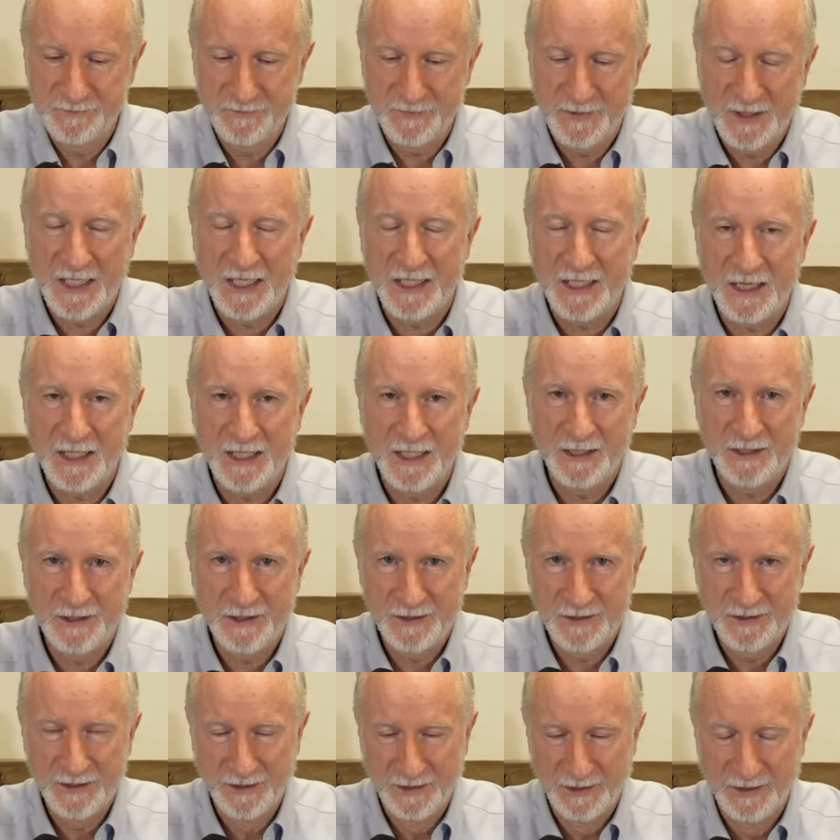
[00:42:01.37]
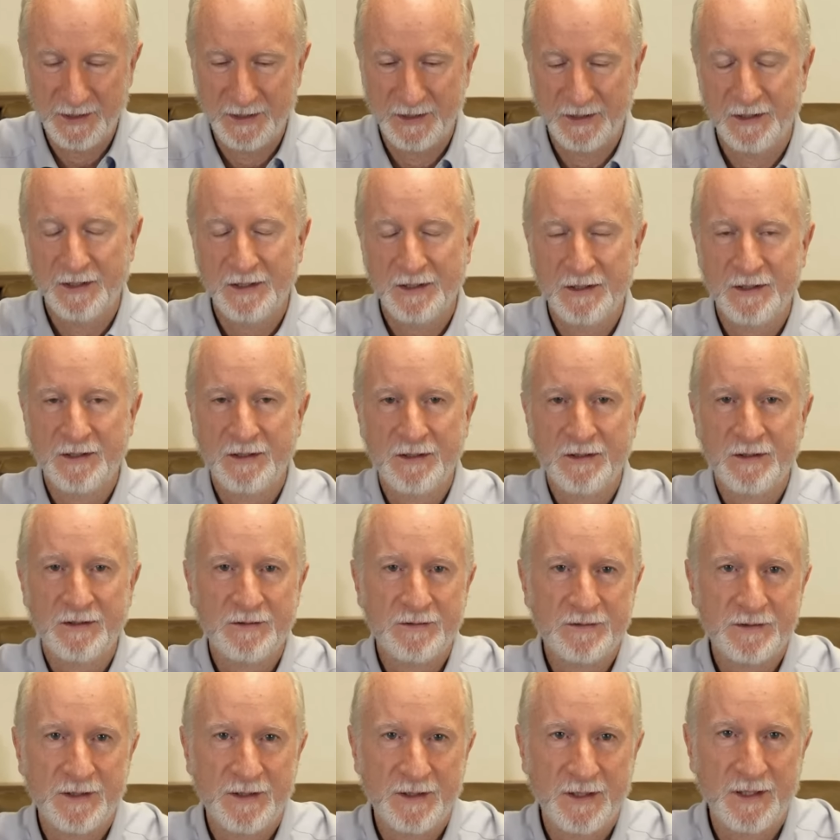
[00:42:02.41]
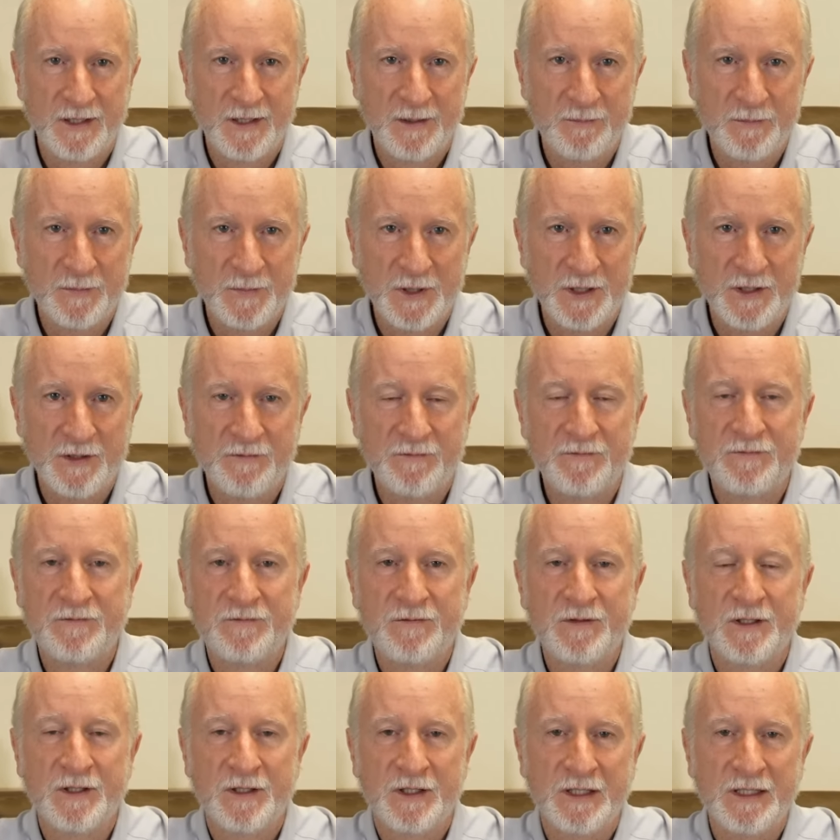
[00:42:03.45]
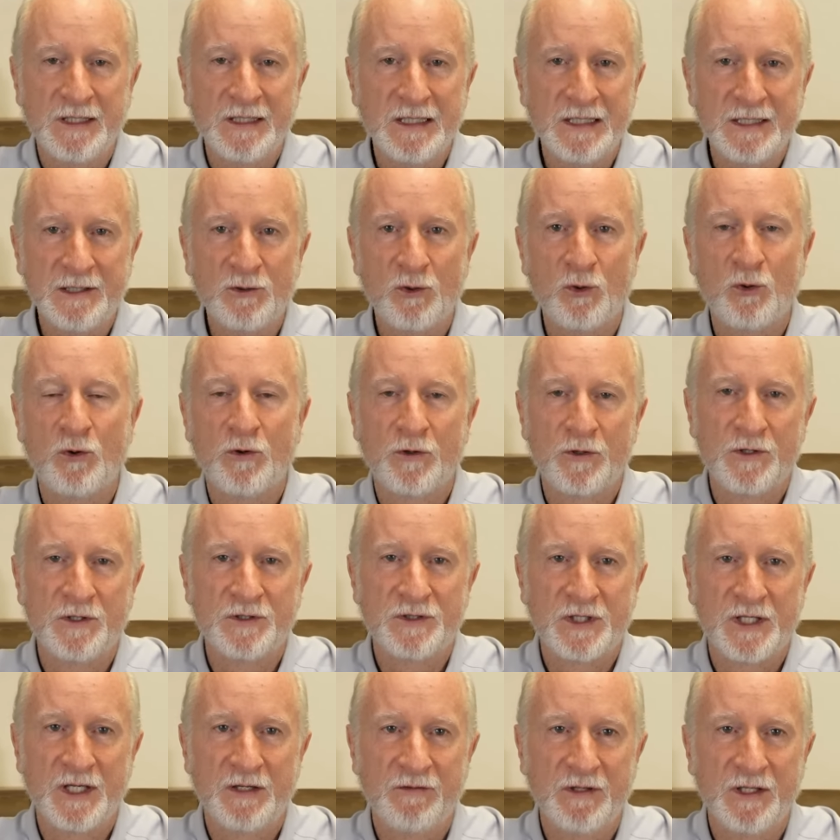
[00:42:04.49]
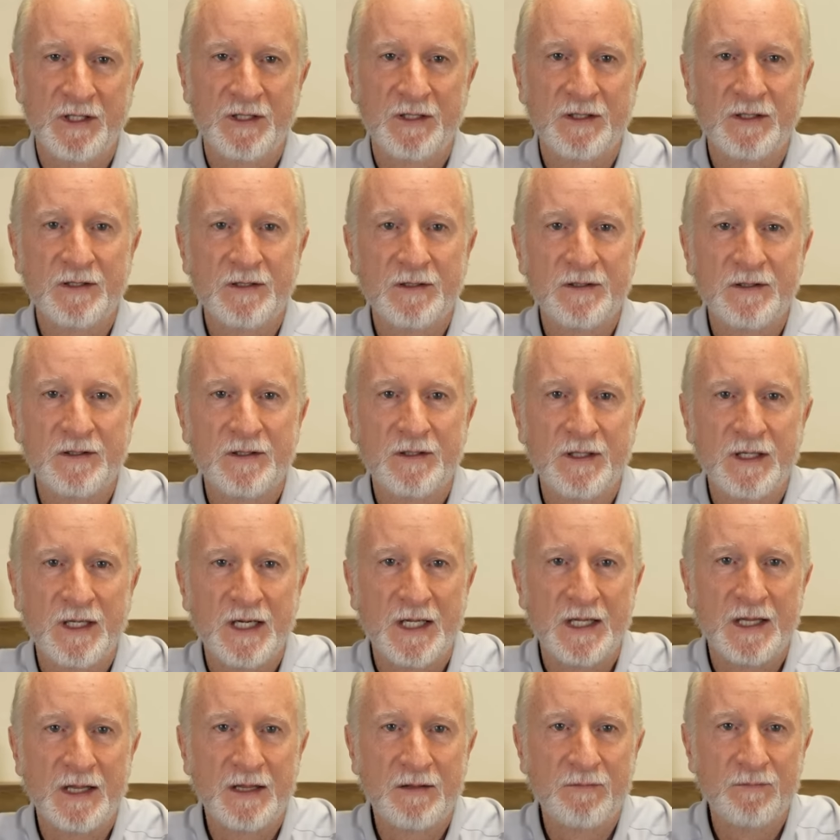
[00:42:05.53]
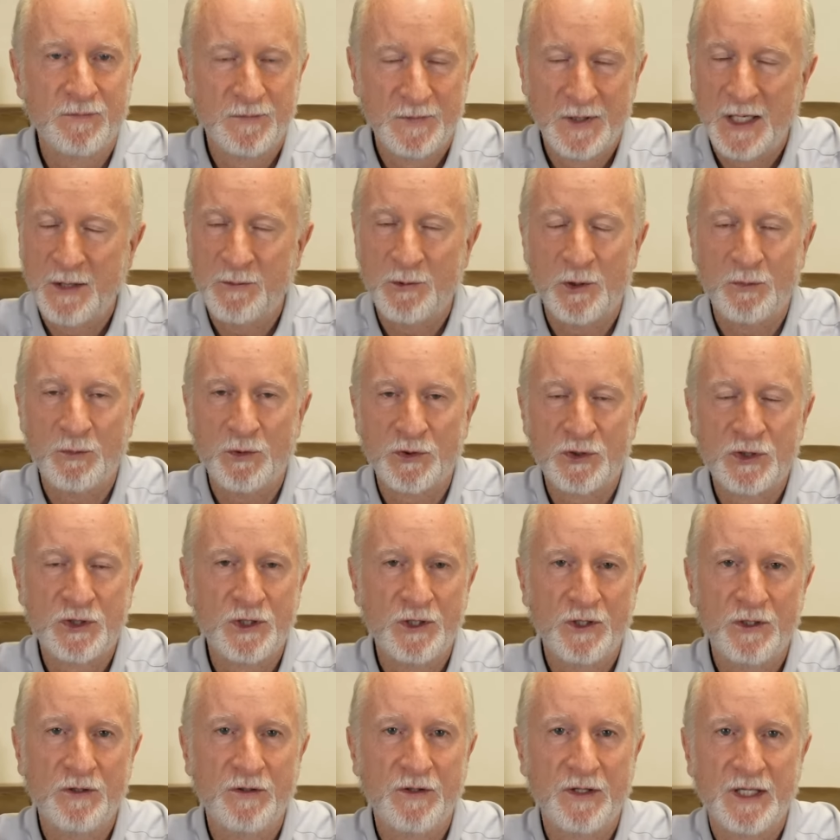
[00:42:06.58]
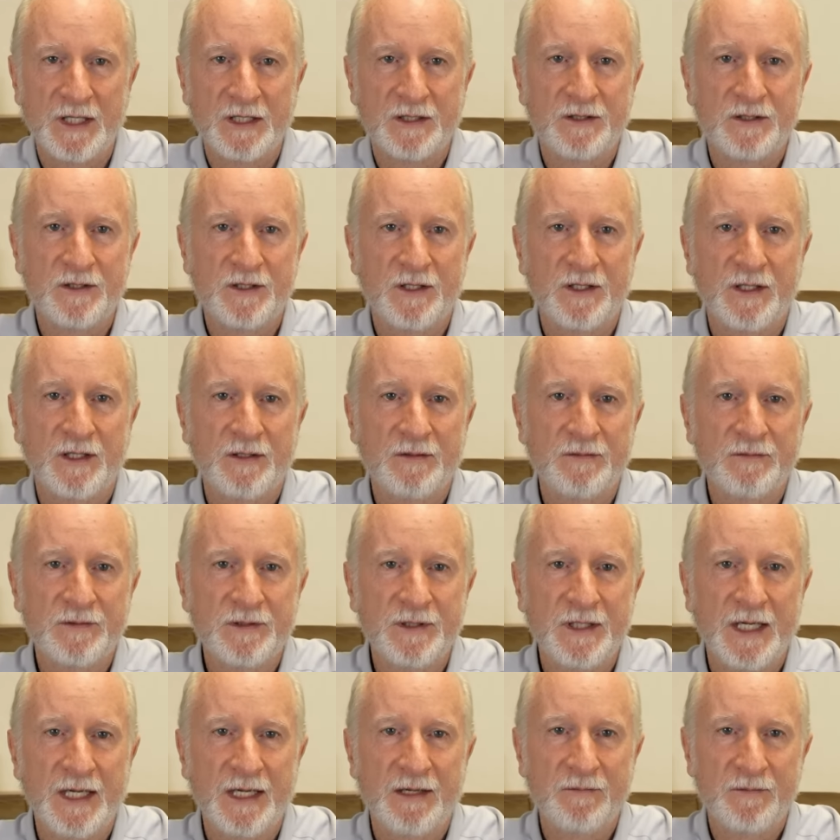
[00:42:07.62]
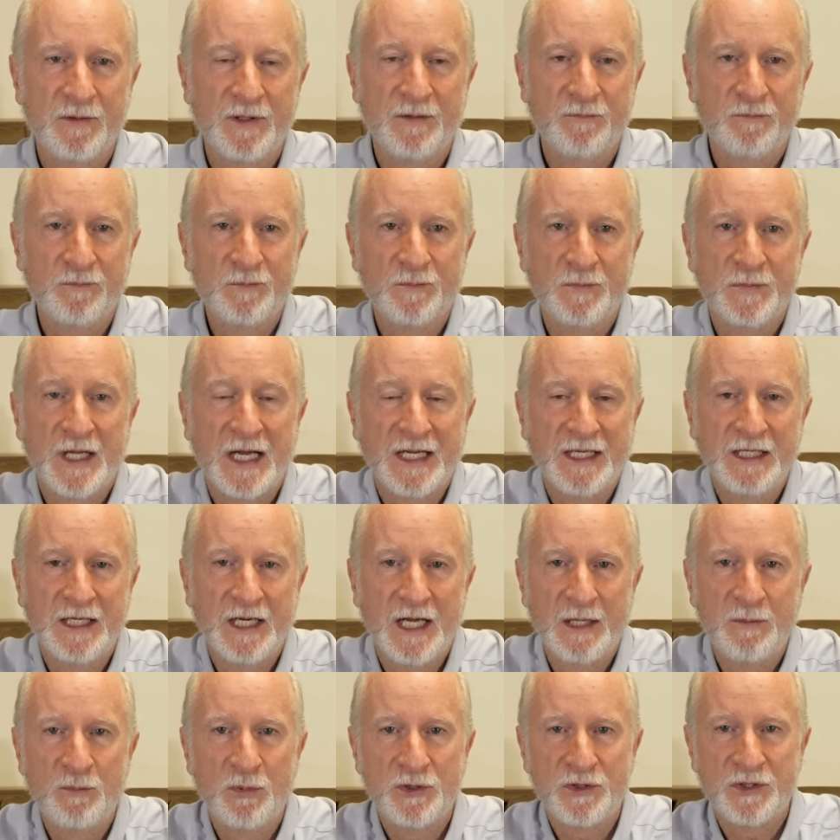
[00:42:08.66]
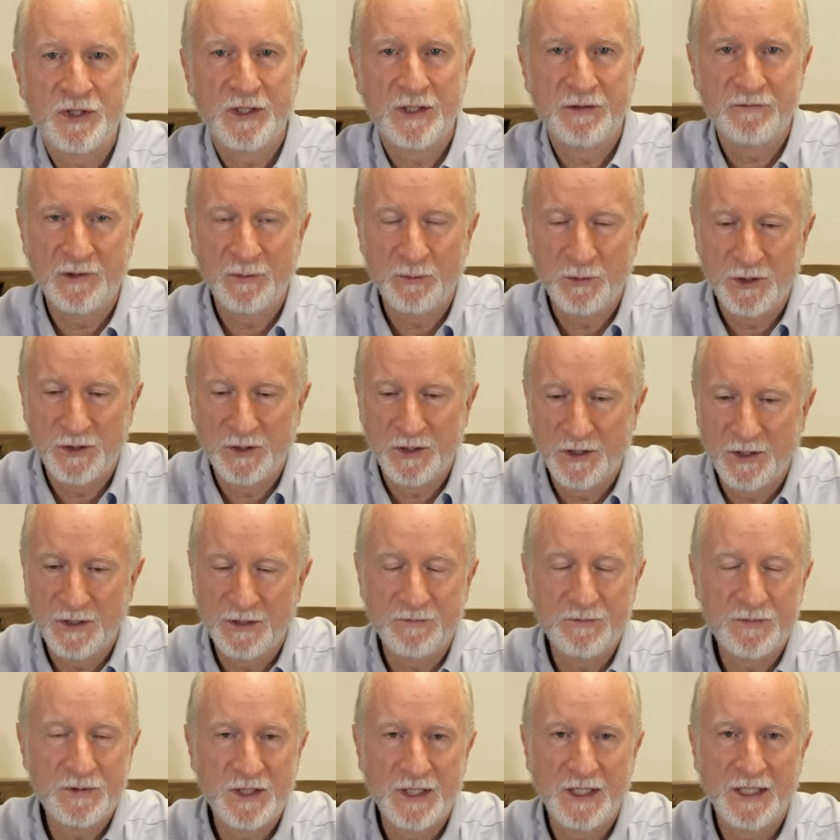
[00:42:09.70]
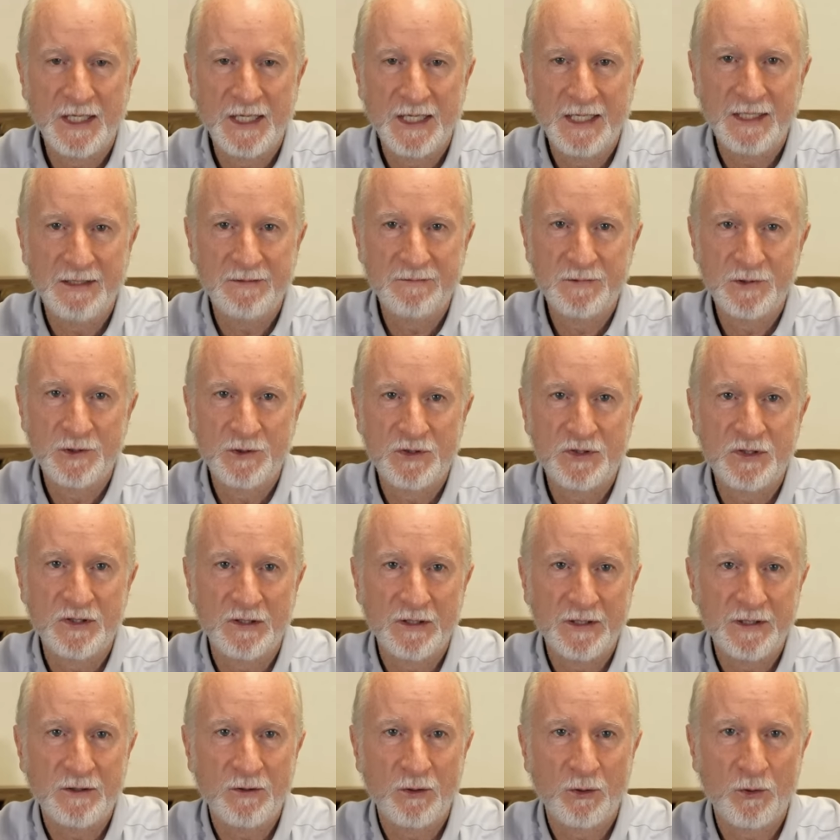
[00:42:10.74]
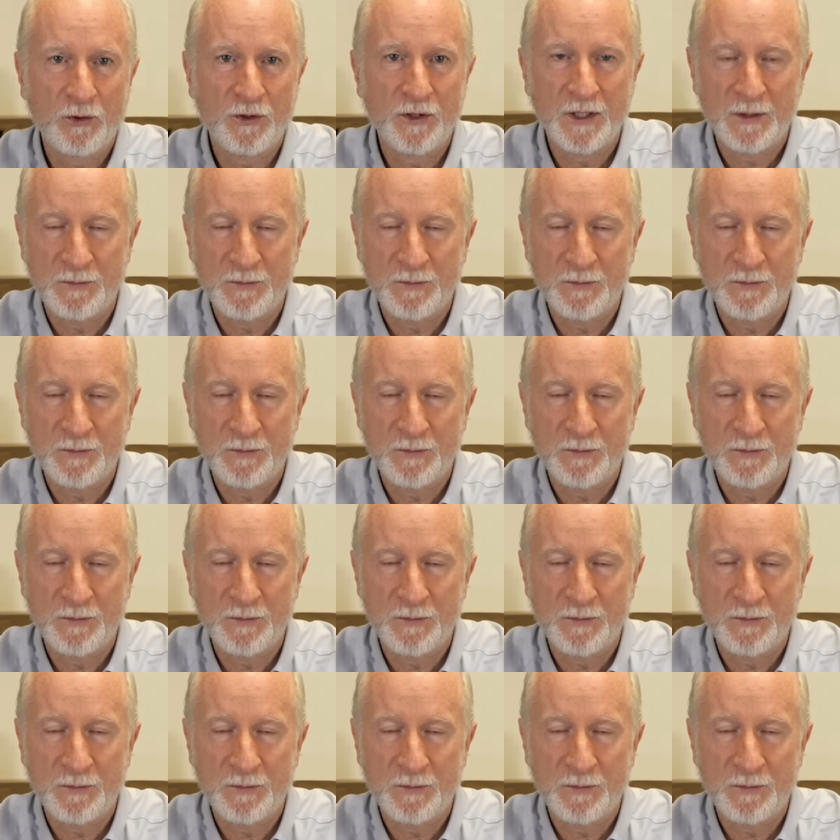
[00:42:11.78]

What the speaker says: I think if an illegal order is given, I'm almost sure that 99% of them are going to say, hey, there's a legal order.